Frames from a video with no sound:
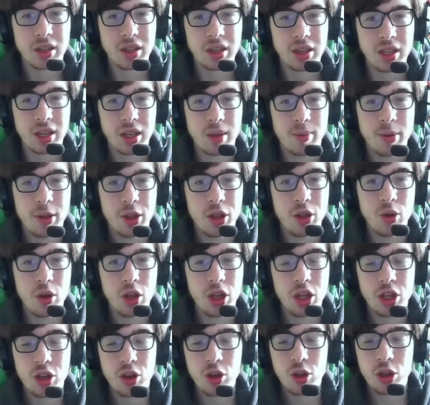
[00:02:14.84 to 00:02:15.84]
I've been doing
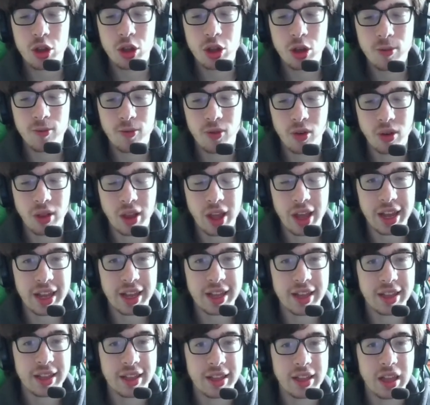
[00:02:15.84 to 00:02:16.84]
YouTube for like,
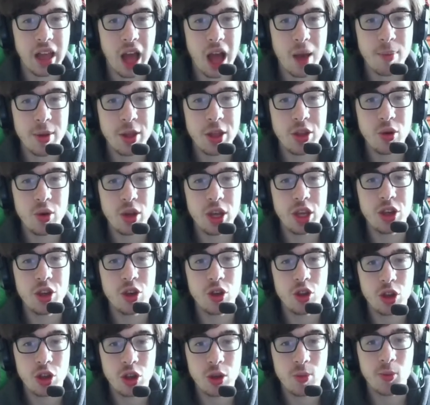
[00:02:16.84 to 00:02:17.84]
I've been doing
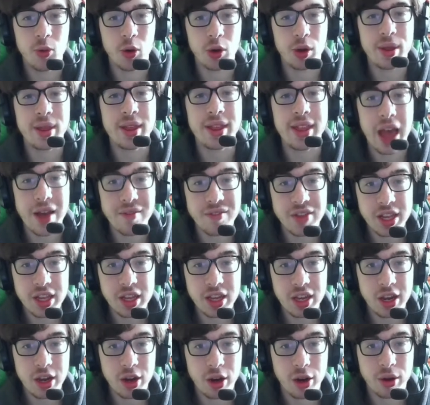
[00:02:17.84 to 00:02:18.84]
YouTube for seven
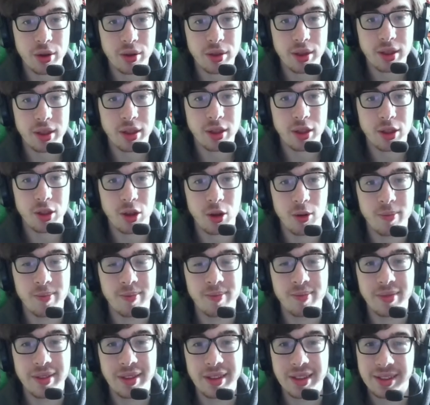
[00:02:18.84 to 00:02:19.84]
years, so
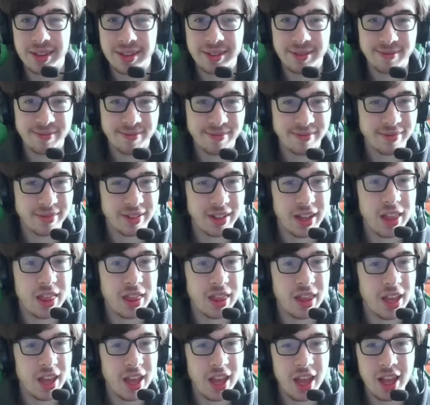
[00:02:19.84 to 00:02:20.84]
it's,
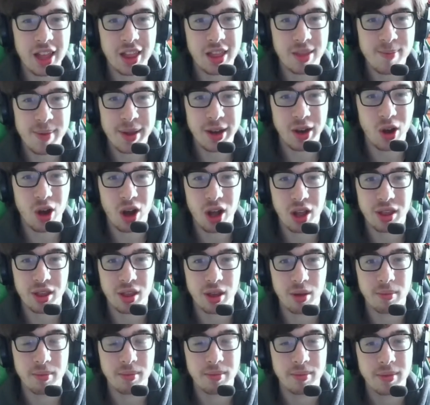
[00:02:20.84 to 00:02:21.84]
it's been
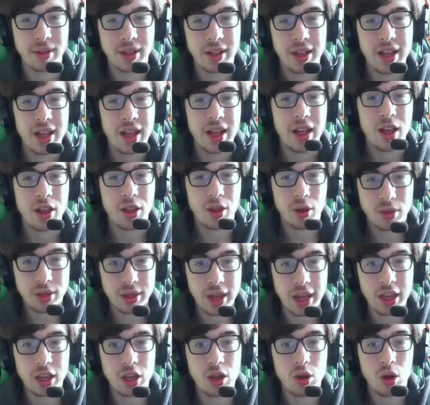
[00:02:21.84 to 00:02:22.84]
awesome. So
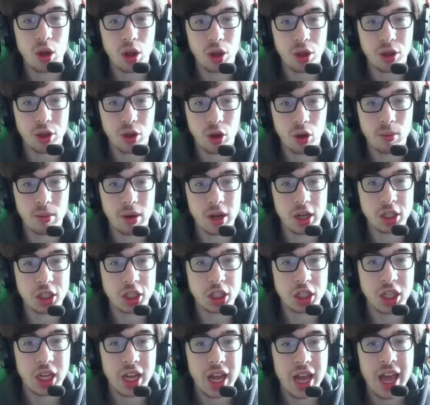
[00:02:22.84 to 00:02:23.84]
thank you all so
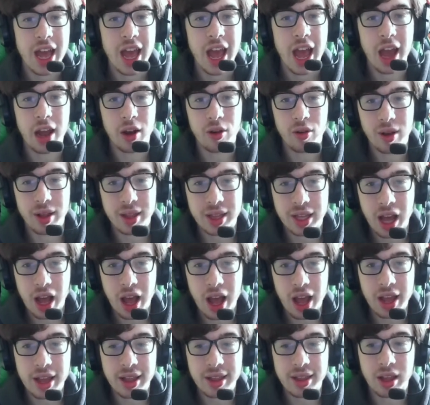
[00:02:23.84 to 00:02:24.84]
much. Anyways
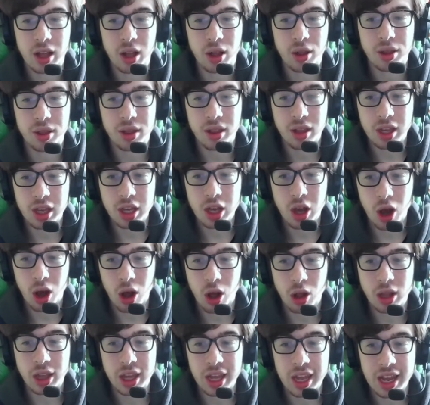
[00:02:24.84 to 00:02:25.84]
guys, I'll see
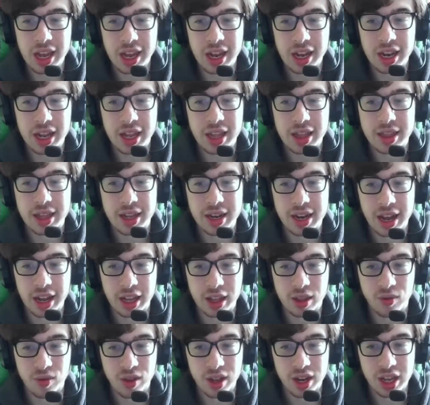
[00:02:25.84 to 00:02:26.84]
y'all in the
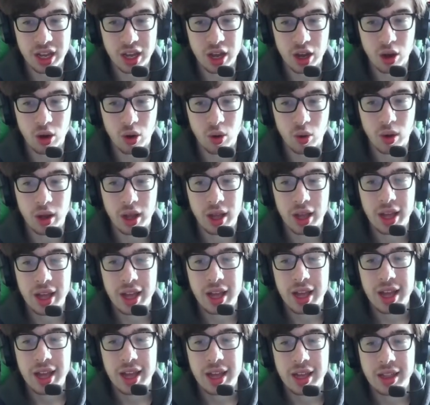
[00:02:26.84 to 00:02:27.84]
next video.
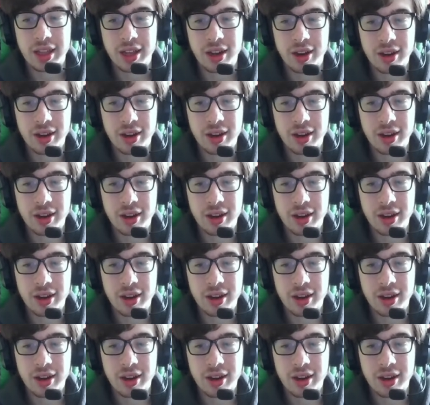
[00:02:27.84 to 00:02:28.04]
Later